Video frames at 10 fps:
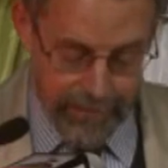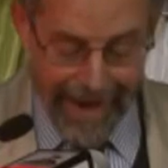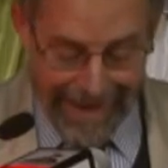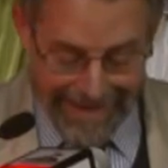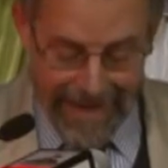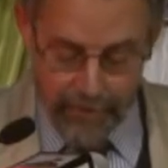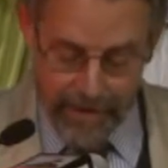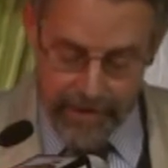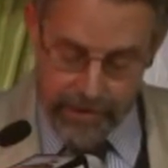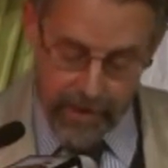
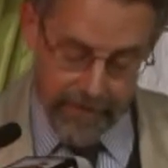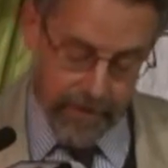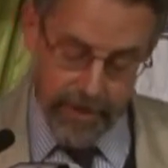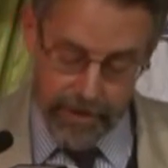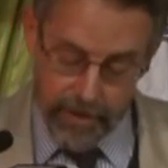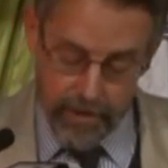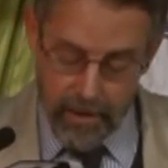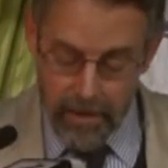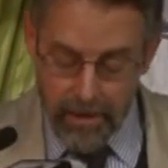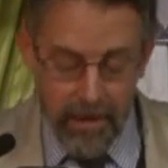Baghdad-based strife in these years